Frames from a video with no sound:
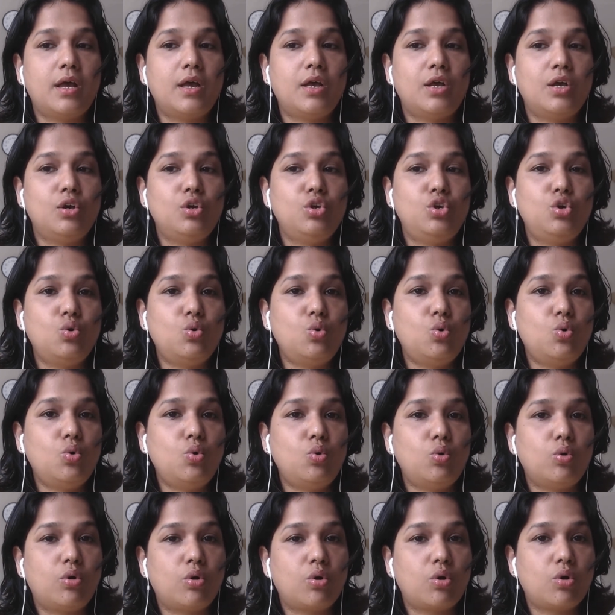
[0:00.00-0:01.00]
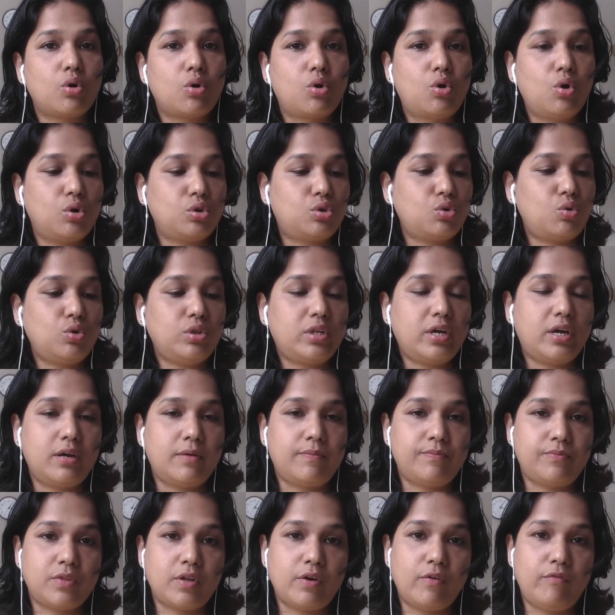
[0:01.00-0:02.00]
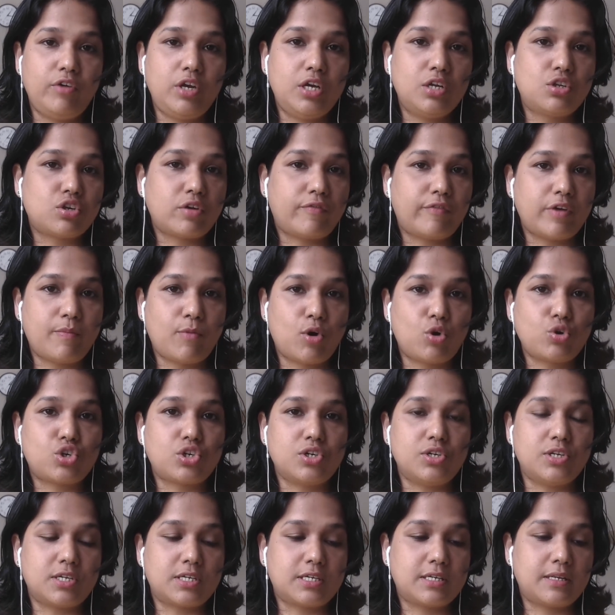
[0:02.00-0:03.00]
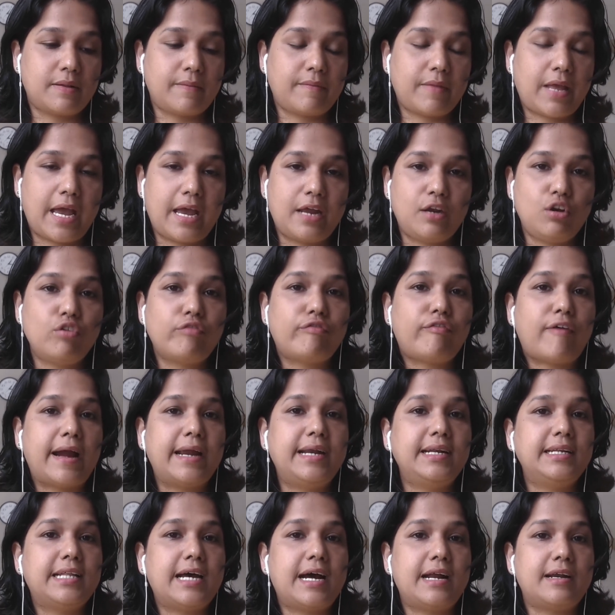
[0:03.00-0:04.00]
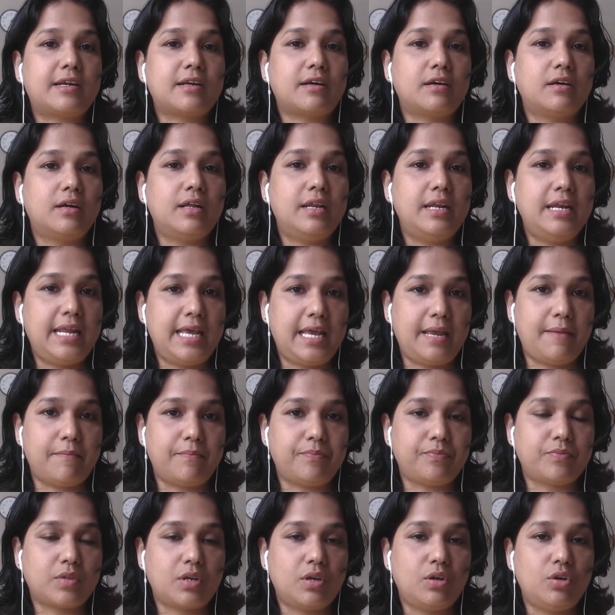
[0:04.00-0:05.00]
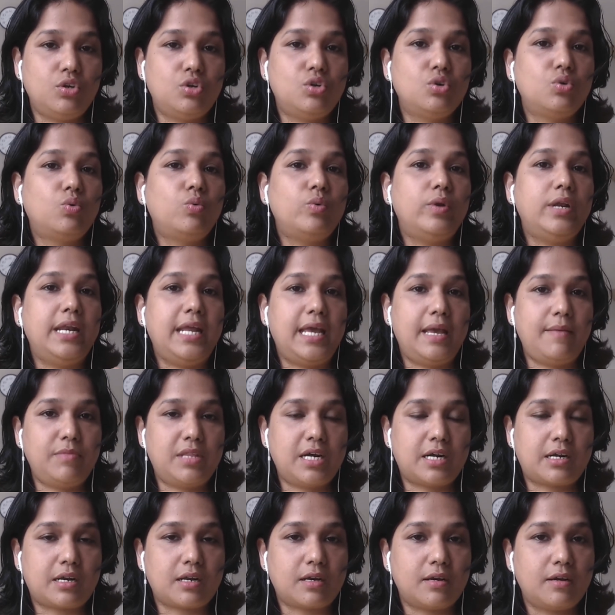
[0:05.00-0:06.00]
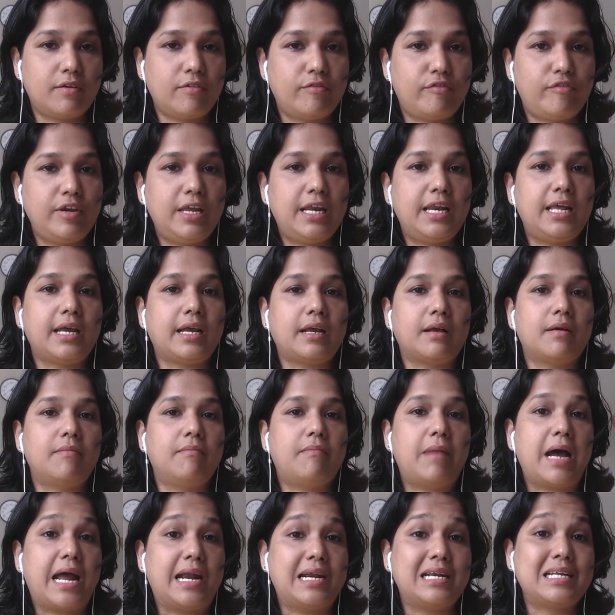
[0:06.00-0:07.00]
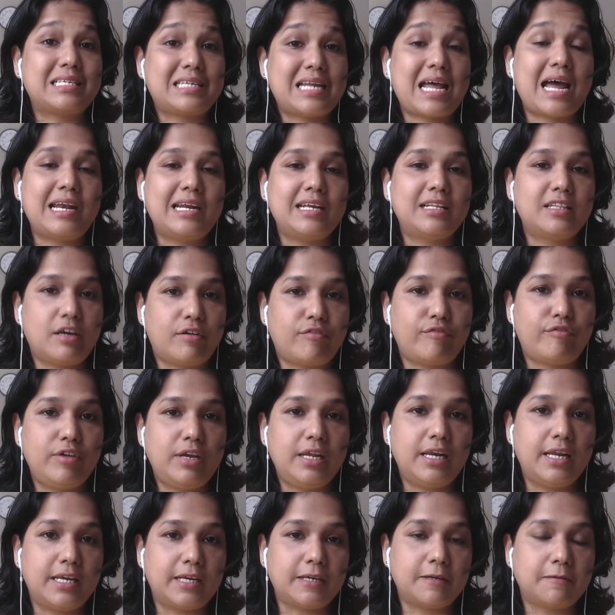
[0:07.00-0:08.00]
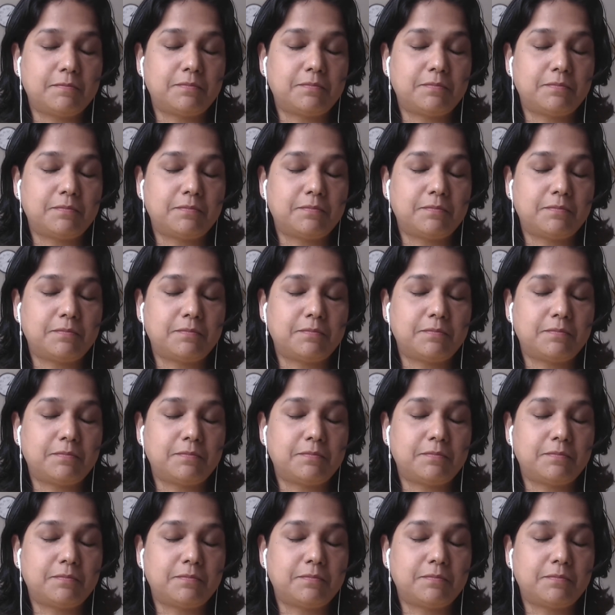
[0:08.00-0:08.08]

you go through the wheels of emotions and you find that name. You name that feeling by understanding that feeling.